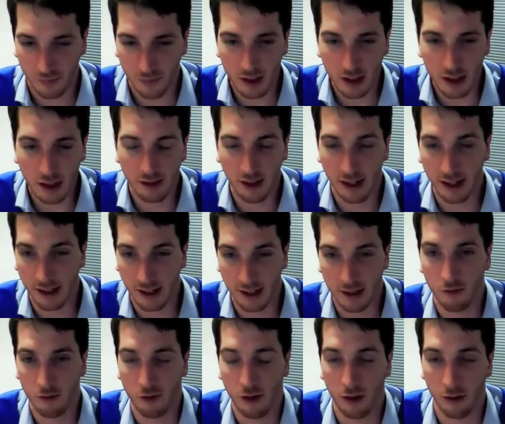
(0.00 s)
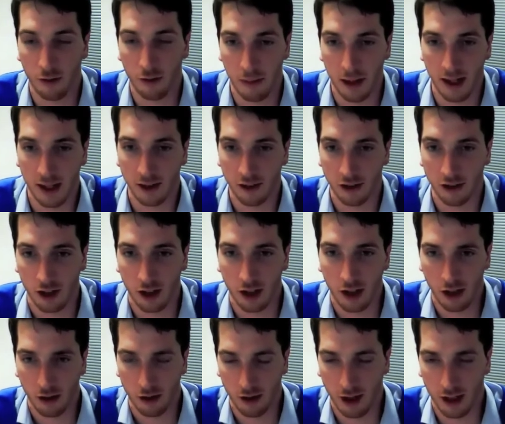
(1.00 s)
taken in throughout a match.
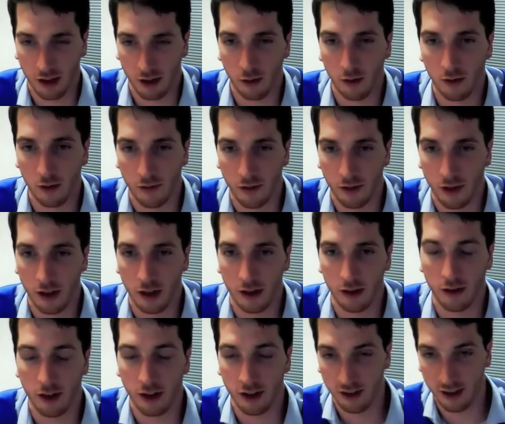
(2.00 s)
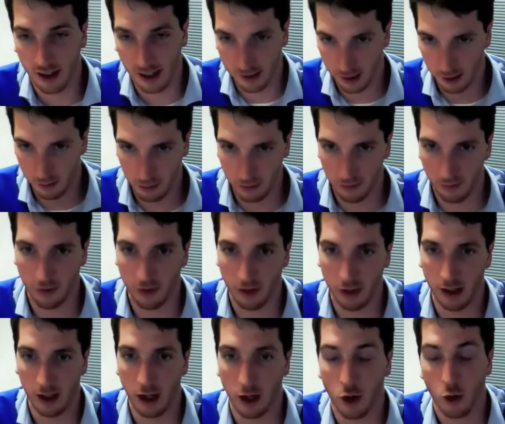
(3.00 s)
So that's sort of the setup of
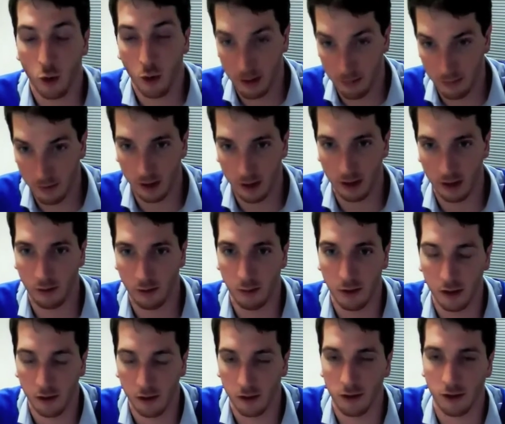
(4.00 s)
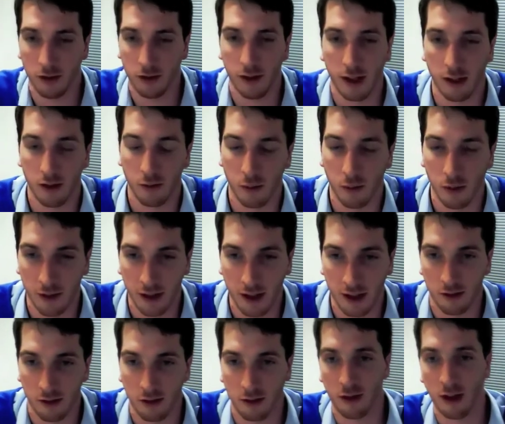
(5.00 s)
the equipment, I suppose. So
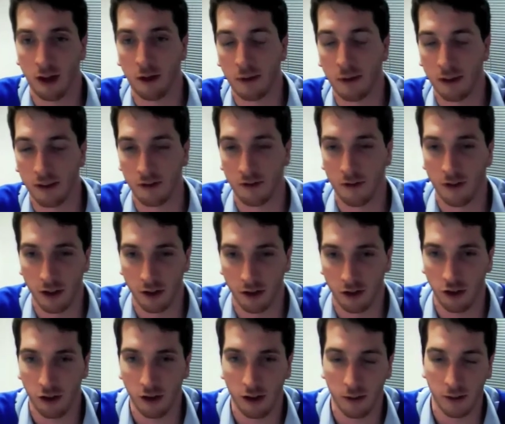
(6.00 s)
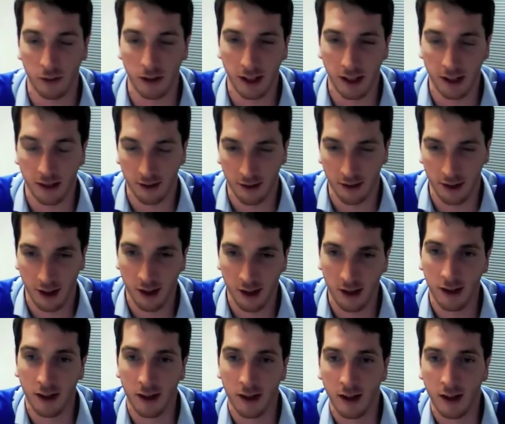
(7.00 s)
that'll be his first duty when he gets there.